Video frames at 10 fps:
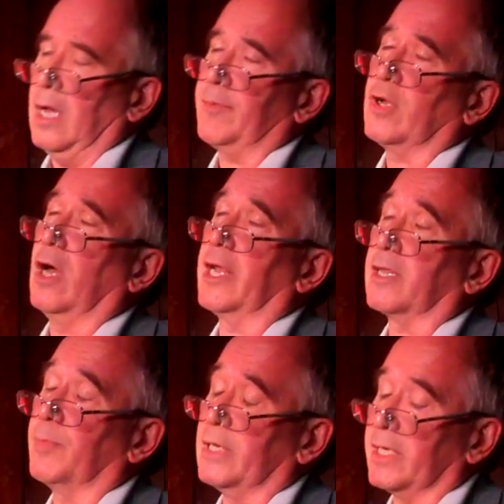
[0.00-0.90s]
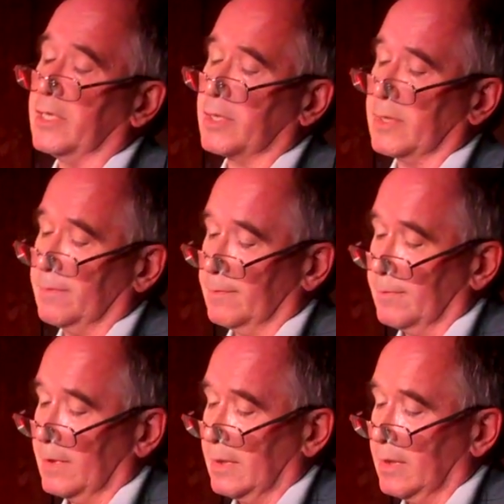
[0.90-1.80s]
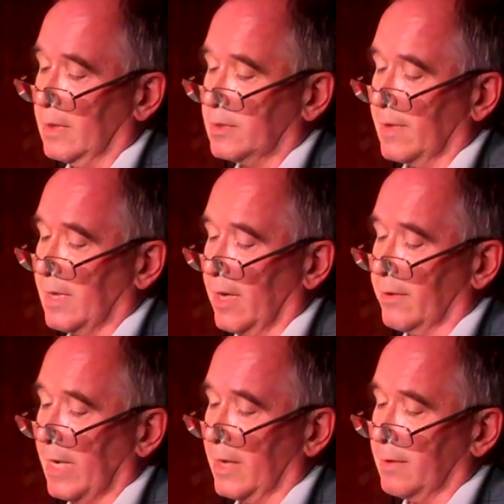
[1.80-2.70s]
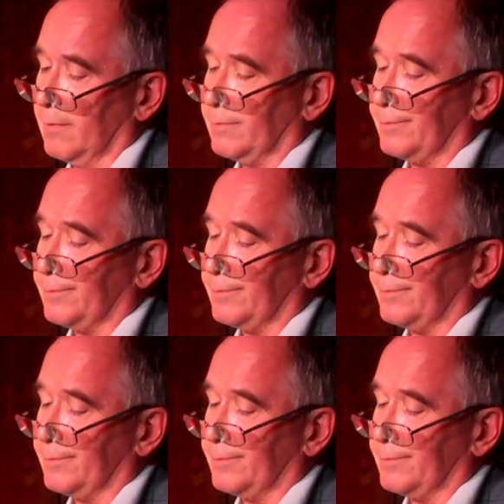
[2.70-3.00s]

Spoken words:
"I'm calling the police," said the other Alan.